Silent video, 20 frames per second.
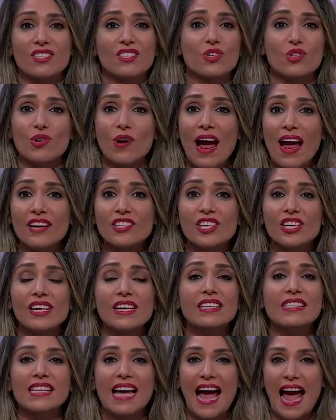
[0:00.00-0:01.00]

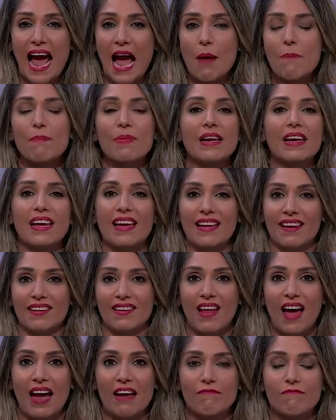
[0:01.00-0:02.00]
Tragedies happen in
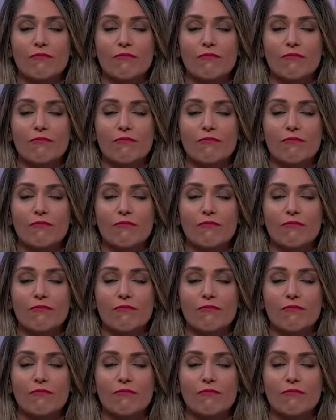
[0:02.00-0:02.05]
life.